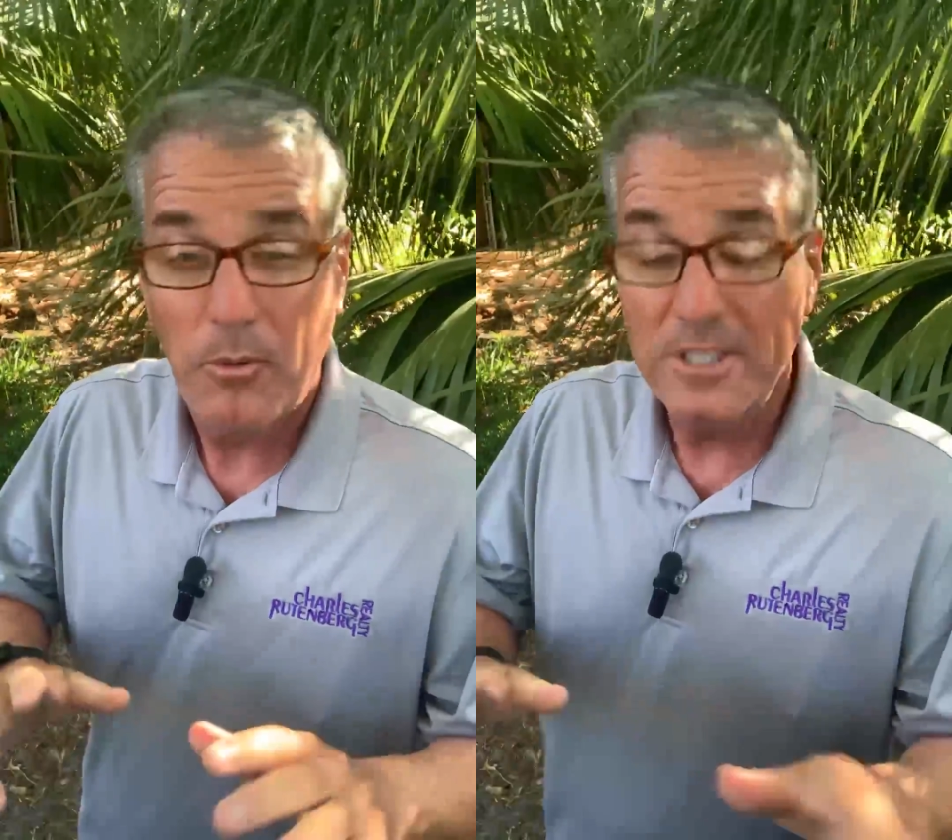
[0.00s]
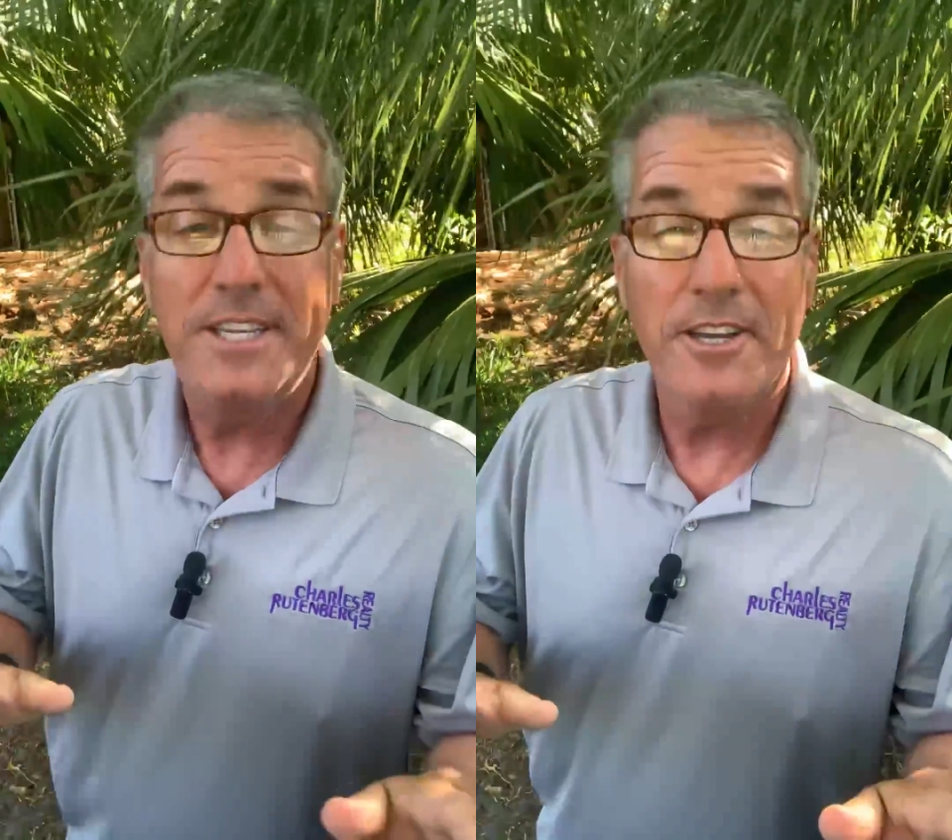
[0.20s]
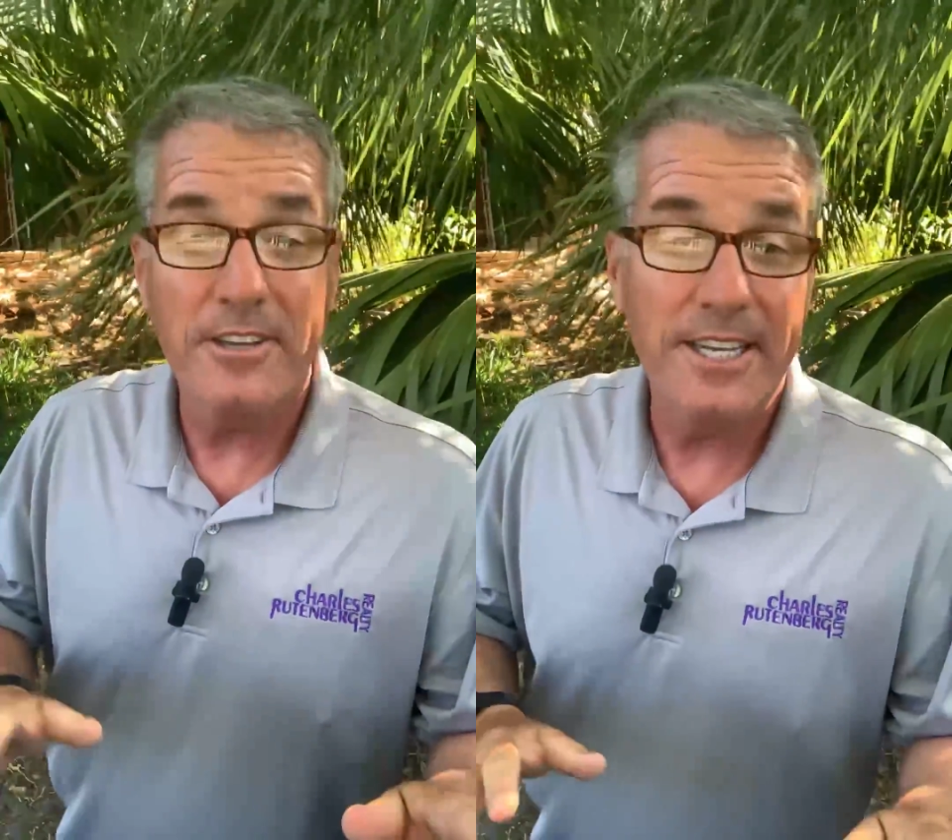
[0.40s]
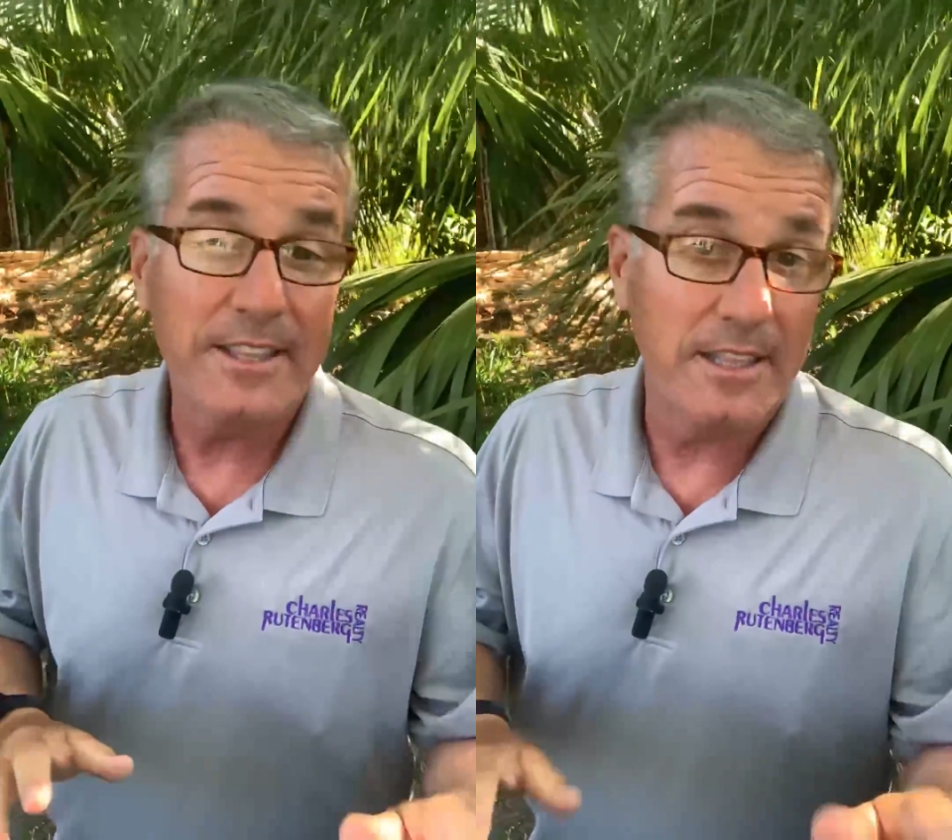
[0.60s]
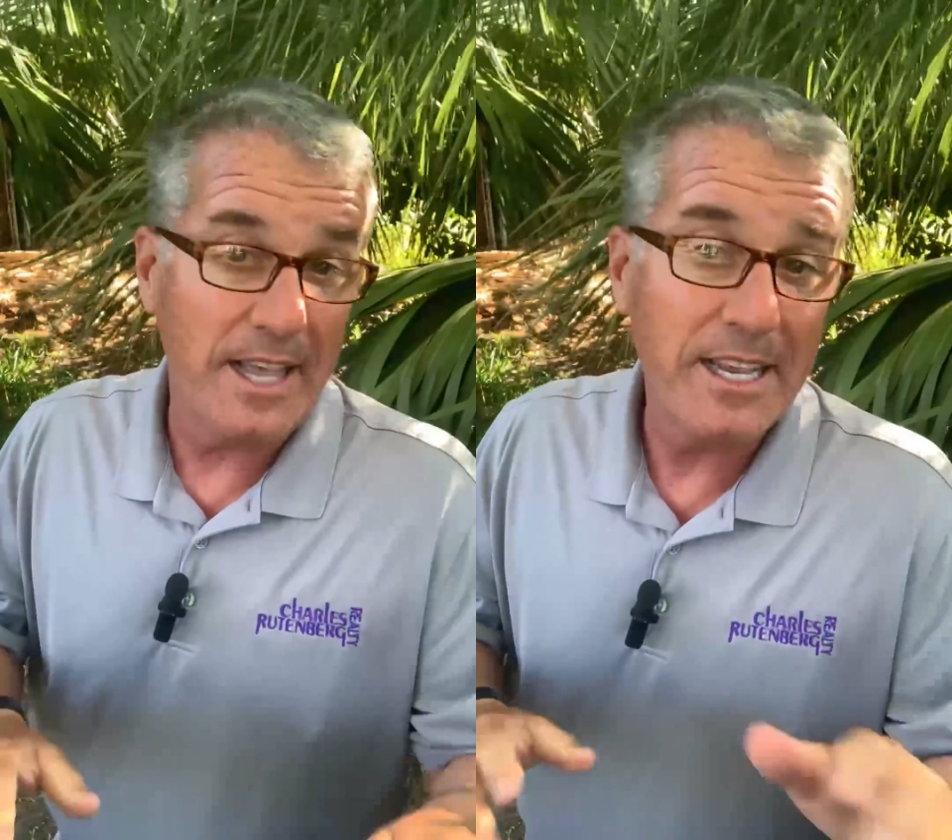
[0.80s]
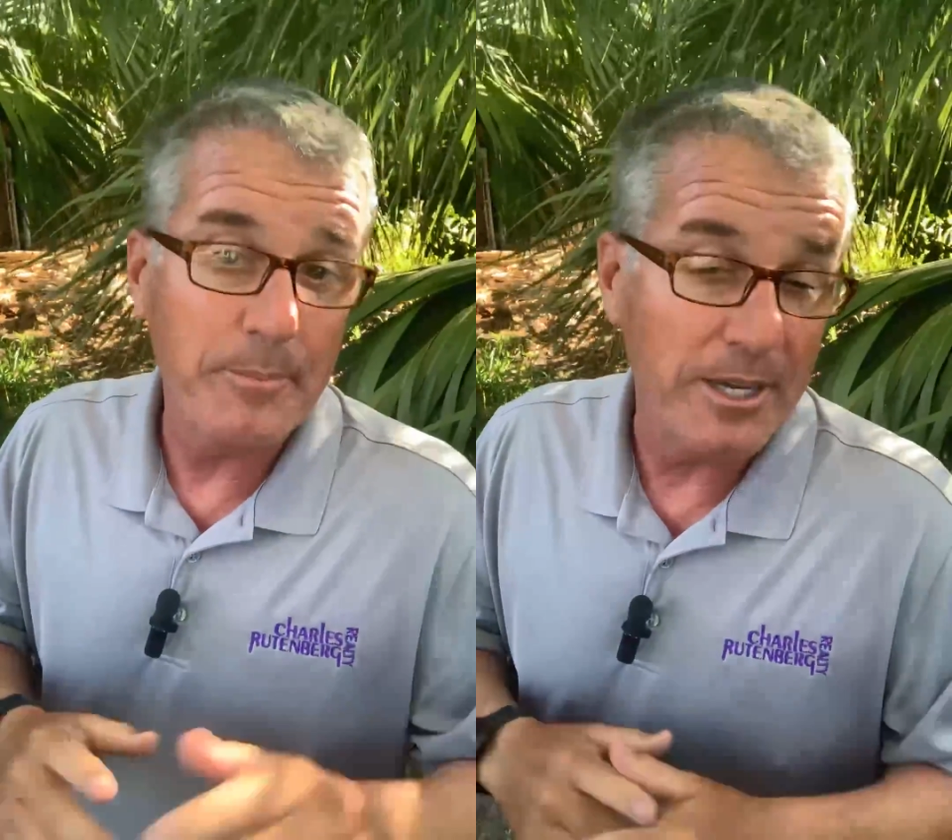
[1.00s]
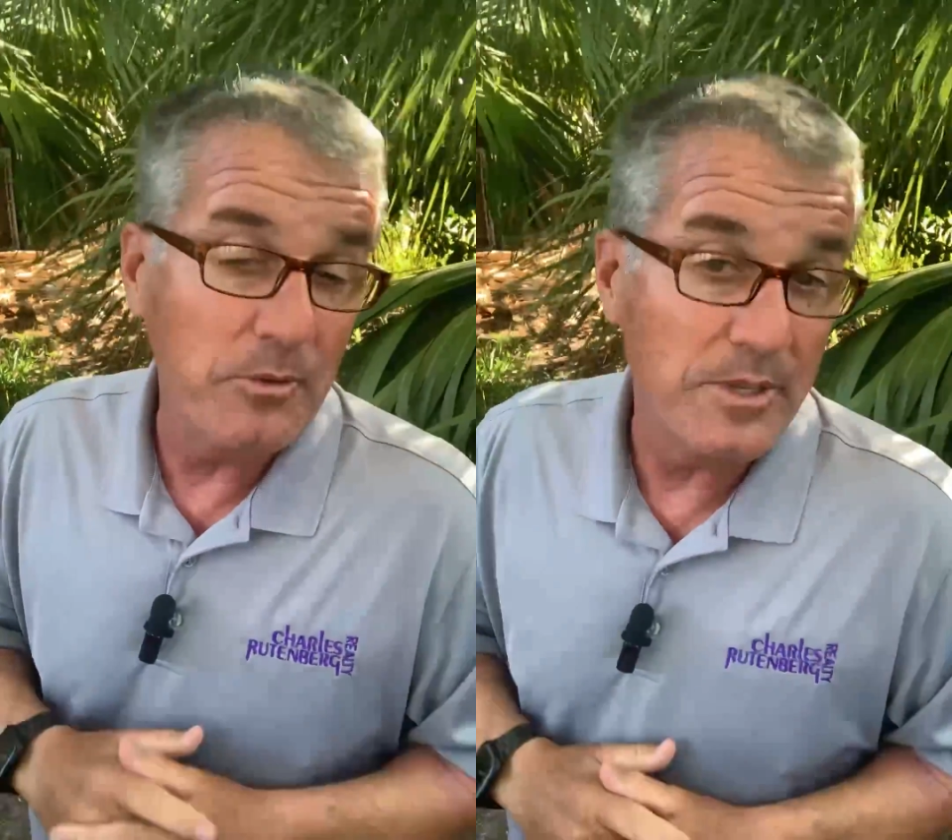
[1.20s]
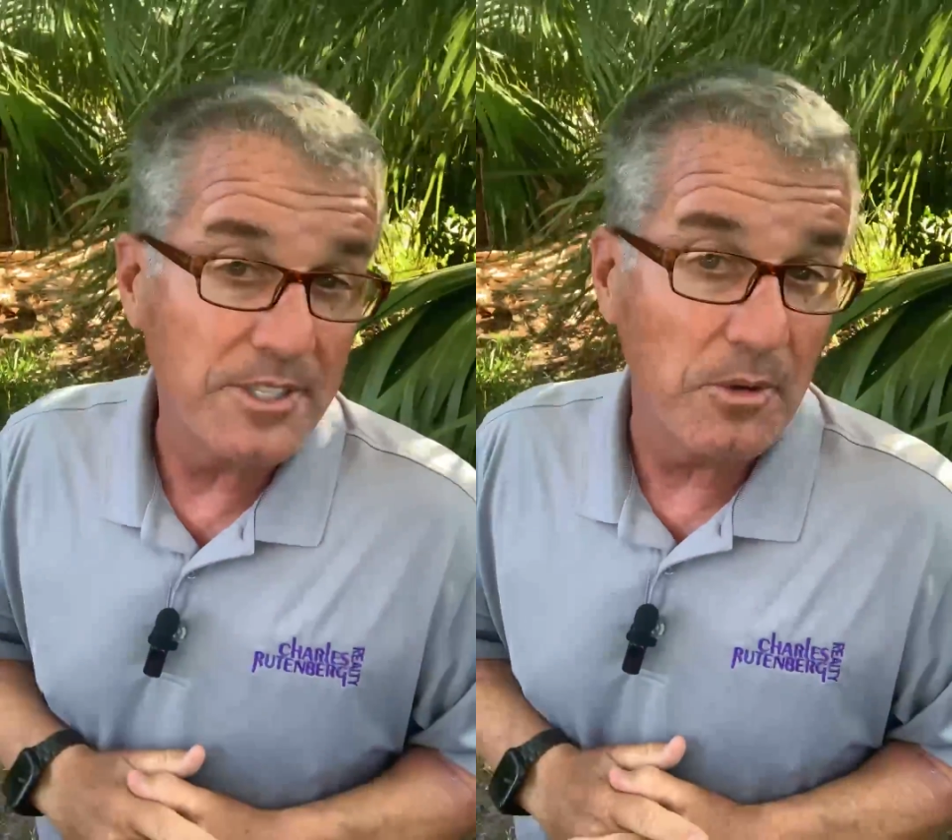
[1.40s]
Wouldn't kill you to hit the like
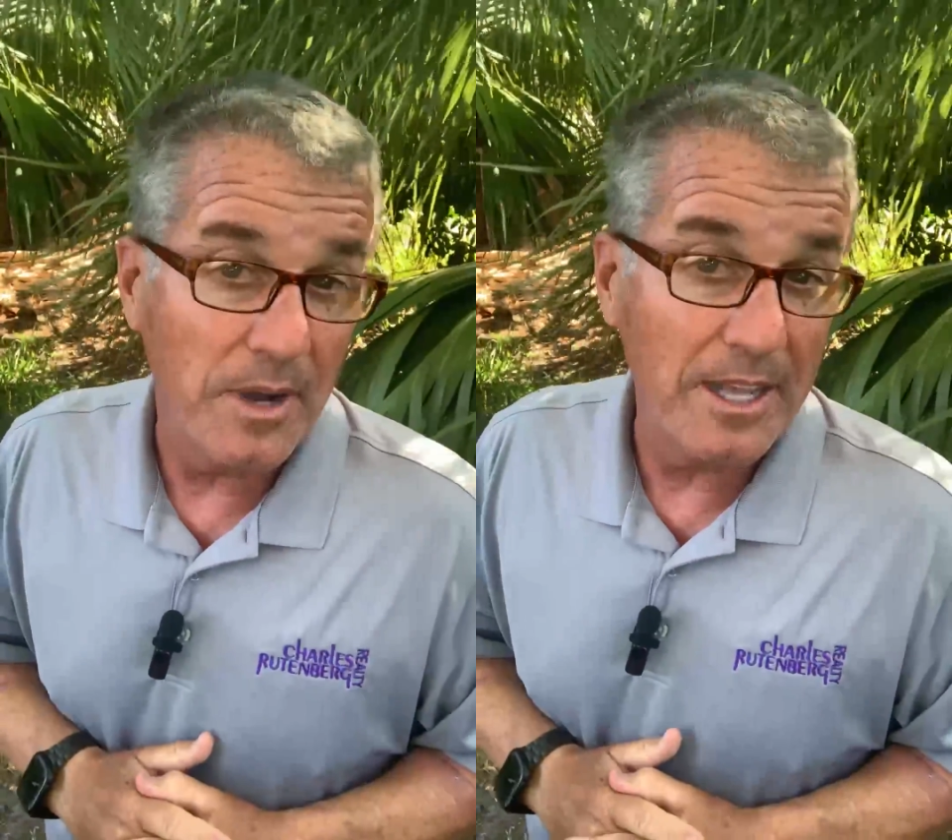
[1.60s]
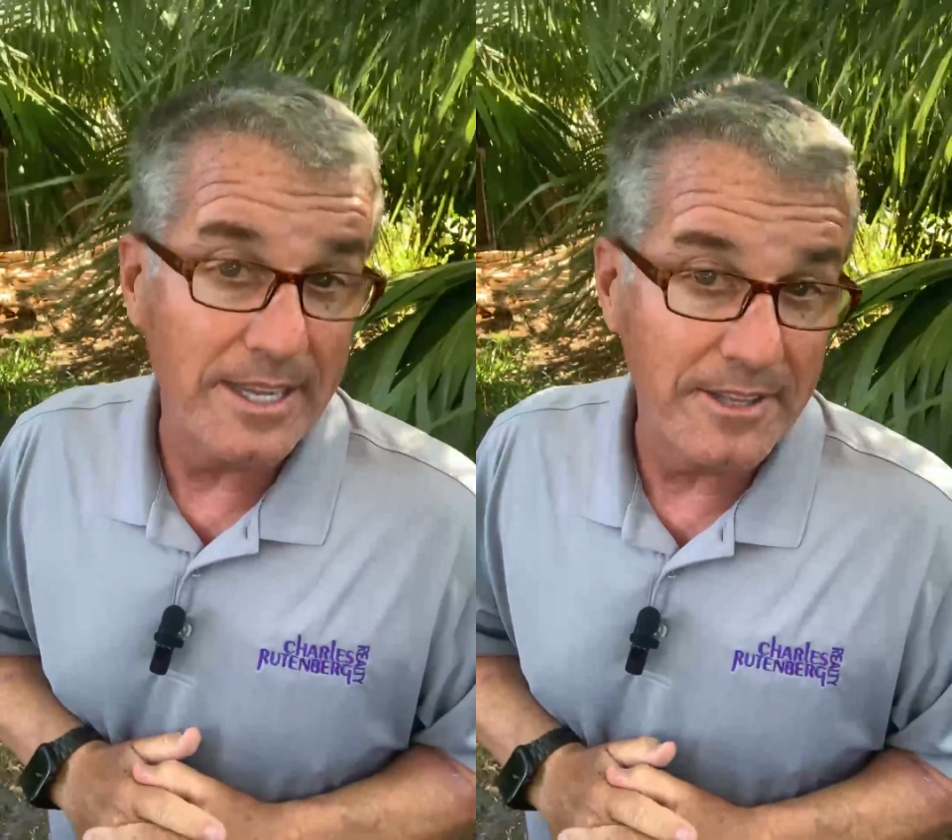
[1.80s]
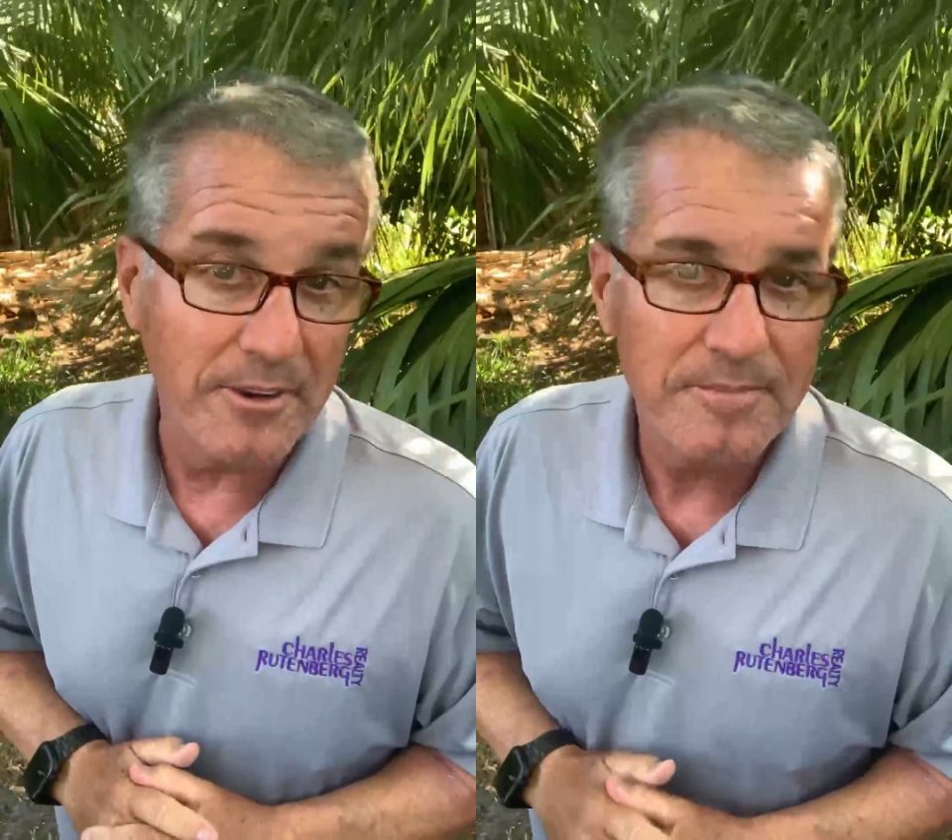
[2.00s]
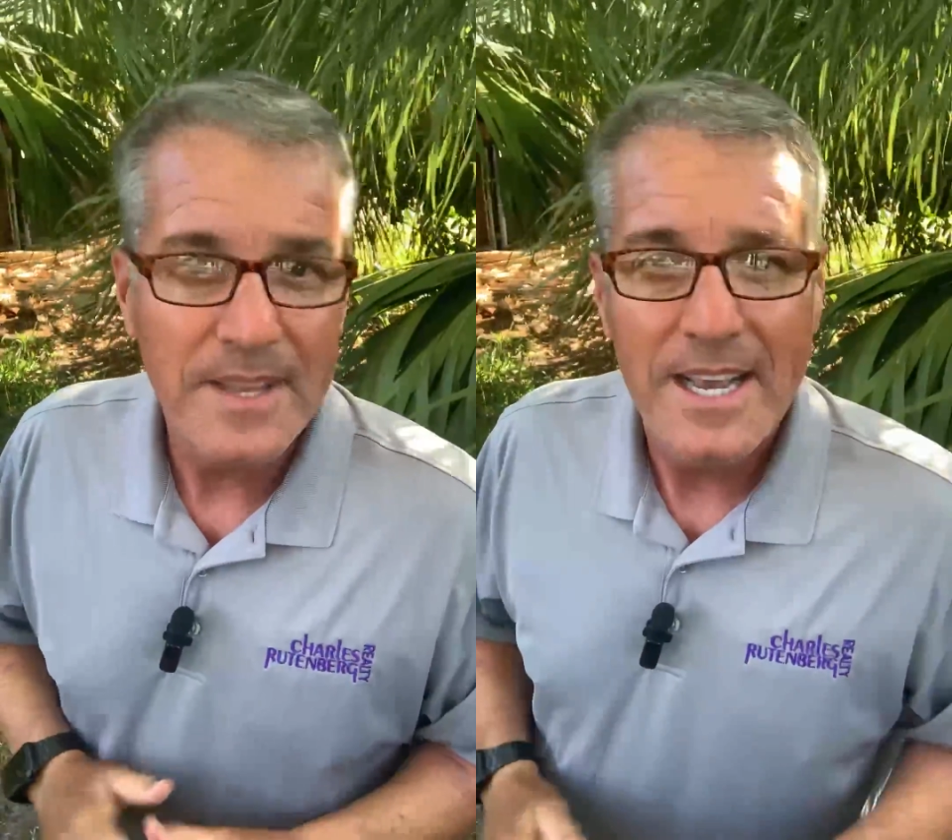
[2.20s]
button once in a while either.